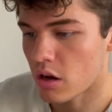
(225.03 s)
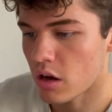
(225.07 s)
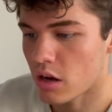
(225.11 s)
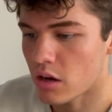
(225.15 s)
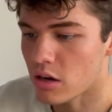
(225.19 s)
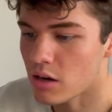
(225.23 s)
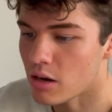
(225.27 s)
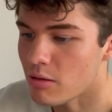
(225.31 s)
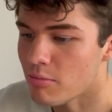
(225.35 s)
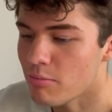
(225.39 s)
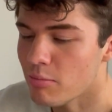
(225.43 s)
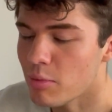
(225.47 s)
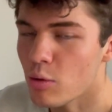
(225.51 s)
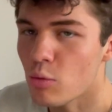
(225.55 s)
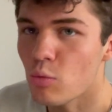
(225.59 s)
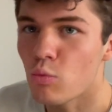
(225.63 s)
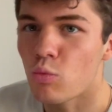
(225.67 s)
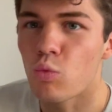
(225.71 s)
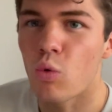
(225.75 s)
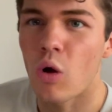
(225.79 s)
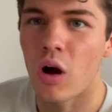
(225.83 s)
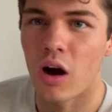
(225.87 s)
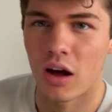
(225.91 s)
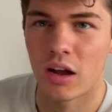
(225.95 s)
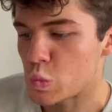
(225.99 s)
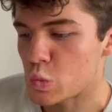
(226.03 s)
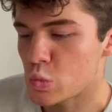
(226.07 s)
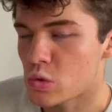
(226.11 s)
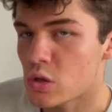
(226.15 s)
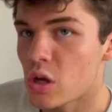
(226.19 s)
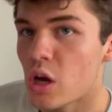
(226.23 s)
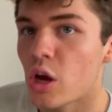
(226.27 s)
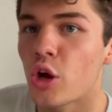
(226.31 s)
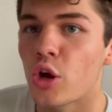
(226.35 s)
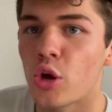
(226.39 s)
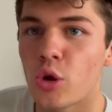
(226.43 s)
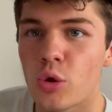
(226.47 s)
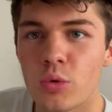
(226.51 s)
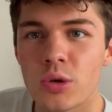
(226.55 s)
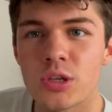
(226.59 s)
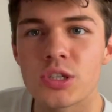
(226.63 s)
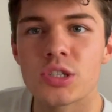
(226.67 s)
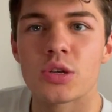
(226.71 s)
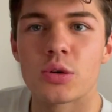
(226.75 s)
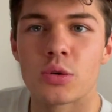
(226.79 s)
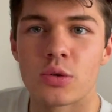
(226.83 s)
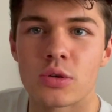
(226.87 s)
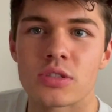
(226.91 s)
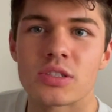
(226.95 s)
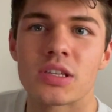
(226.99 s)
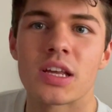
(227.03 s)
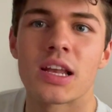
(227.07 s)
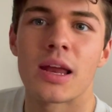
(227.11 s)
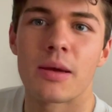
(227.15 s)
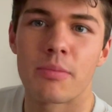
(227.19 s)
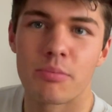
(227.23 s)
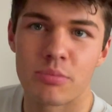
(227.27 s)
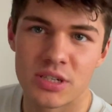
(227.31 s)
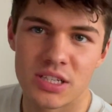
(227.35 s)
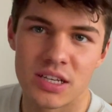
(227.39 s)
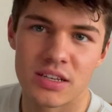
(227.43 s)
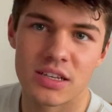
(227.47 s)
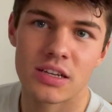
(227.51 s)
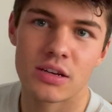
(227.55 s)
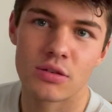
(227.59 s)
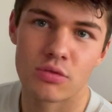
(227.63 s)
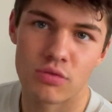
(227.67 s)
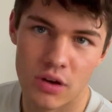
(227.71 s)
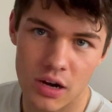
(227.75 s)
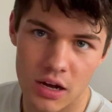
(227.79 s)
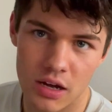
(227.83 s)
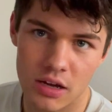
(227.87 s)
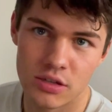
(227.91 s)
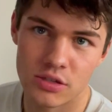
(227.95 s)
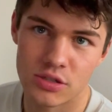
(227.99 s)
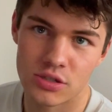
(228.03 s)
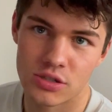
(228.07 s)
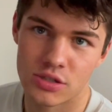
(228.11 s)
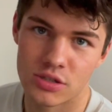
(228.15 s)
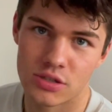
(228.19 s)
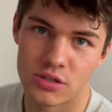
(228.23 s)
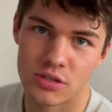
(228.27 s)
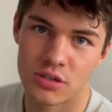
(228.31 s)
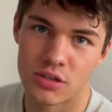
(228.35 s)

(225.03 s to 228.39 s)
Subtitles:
number 1, who is your celebrity crush?